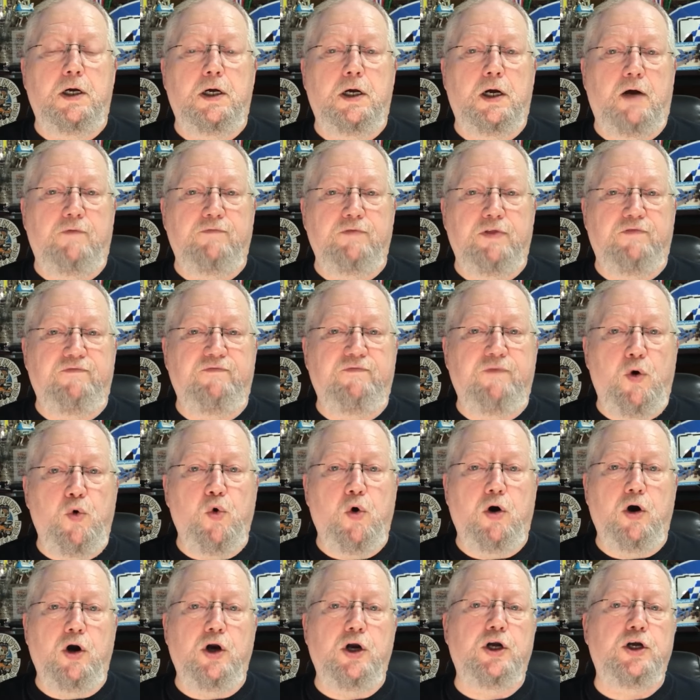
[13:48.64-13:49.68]
of the
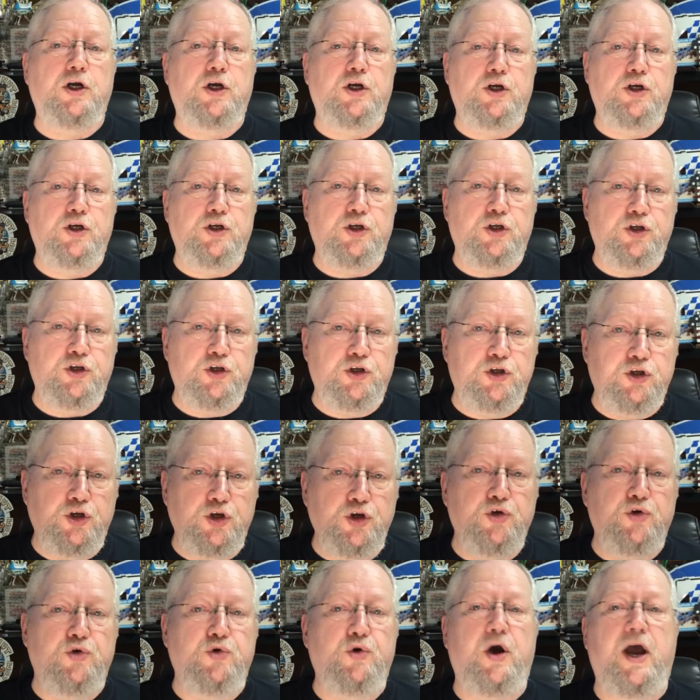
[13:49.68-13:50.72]
4,
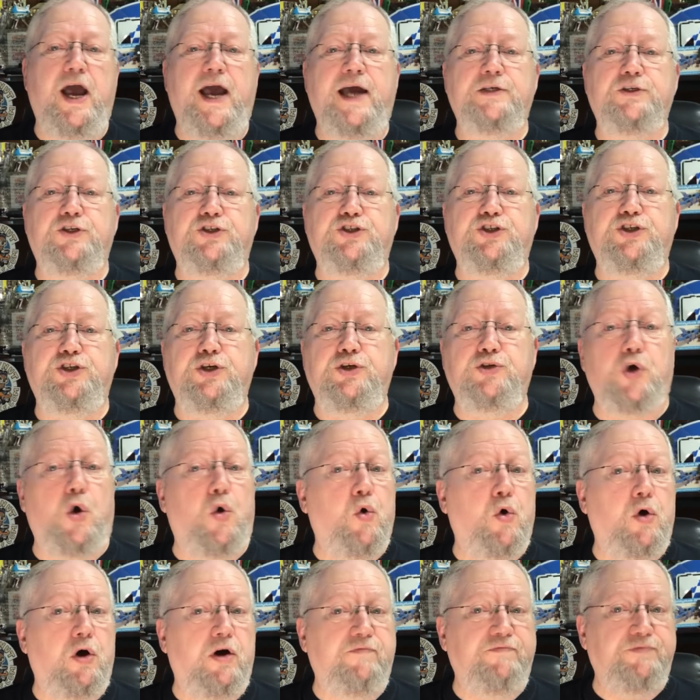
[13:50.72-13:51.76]
you had to choose,
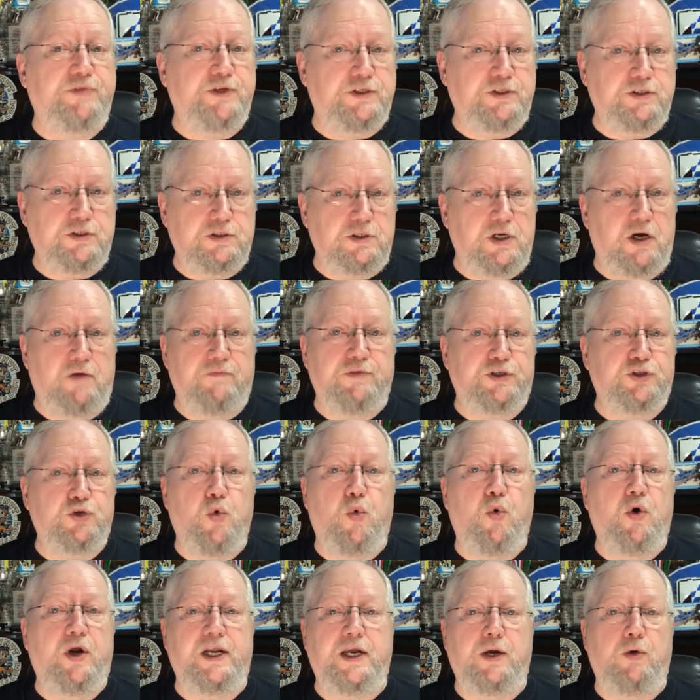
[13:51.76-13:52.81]
or if of the
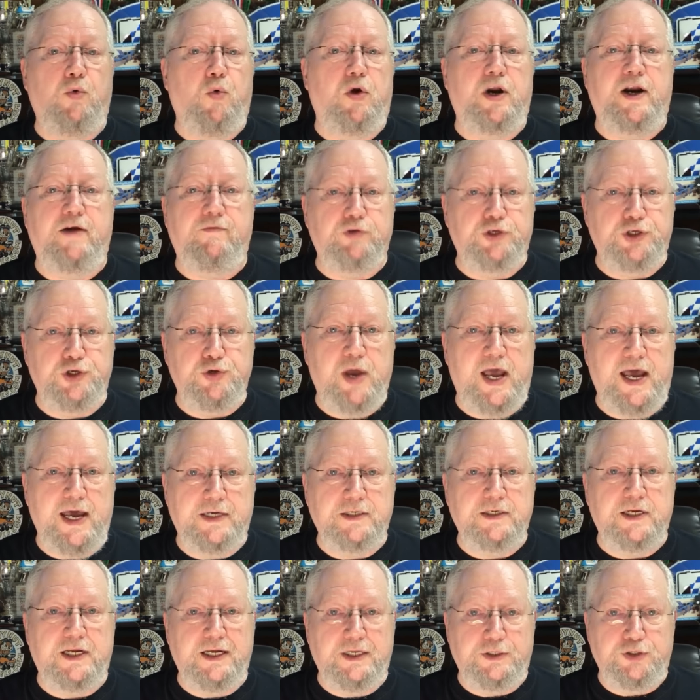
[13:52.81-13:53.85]
20, whatever you
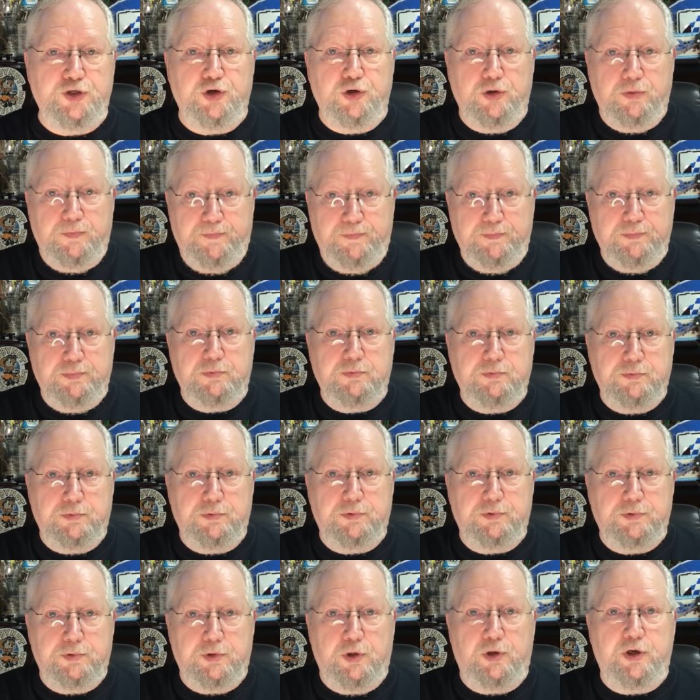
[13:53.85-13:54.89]
had in your
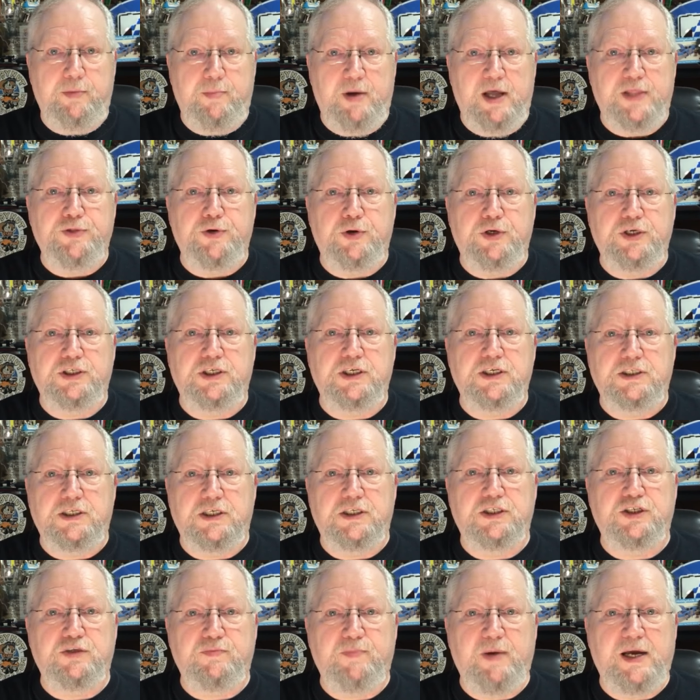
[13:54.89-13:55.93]
30 by 36
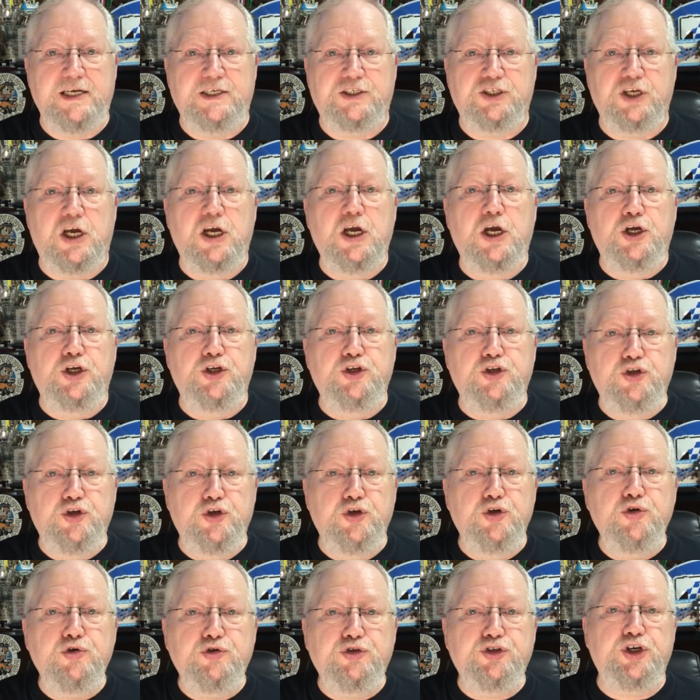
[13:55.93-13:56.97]
inch space,
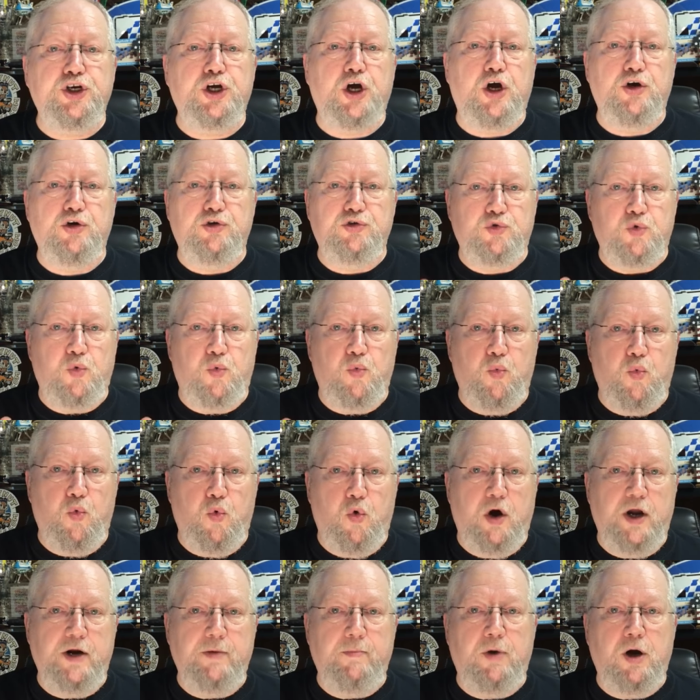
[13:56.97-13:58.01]
you chose
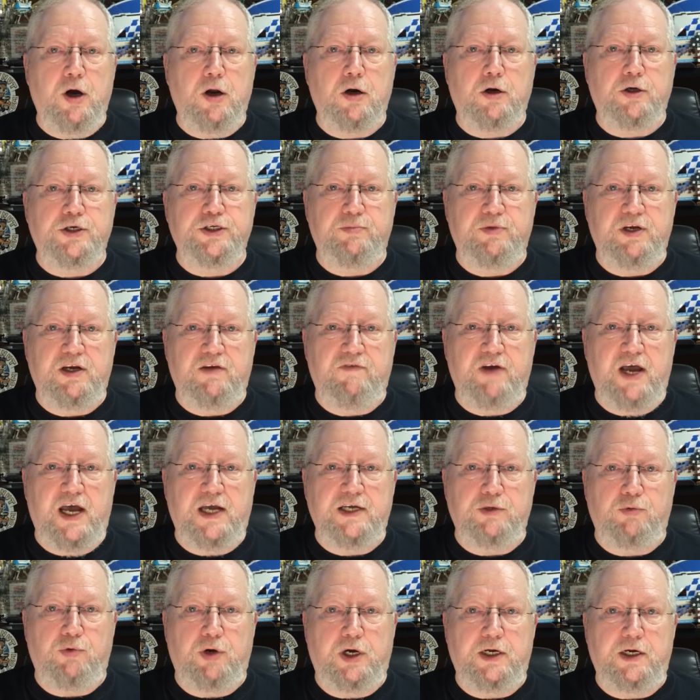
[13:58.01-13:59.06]
1 model to be
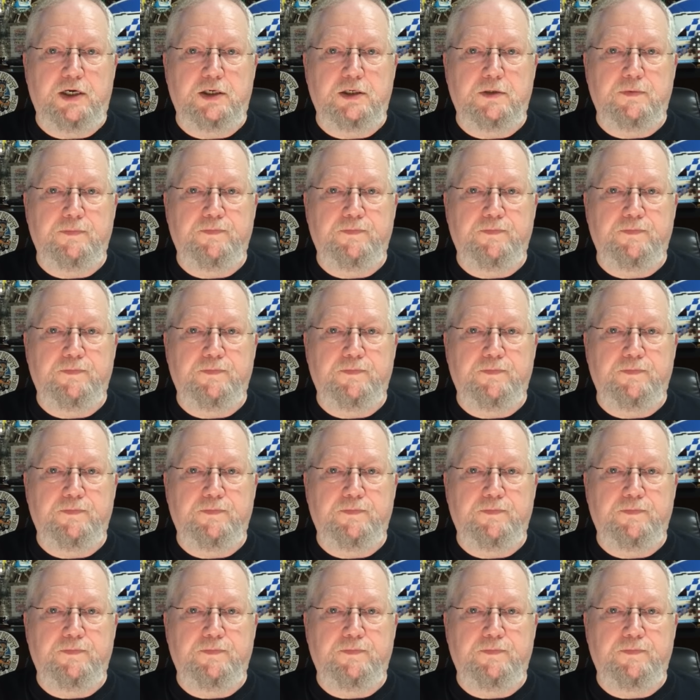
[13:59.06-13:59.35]
evaluated.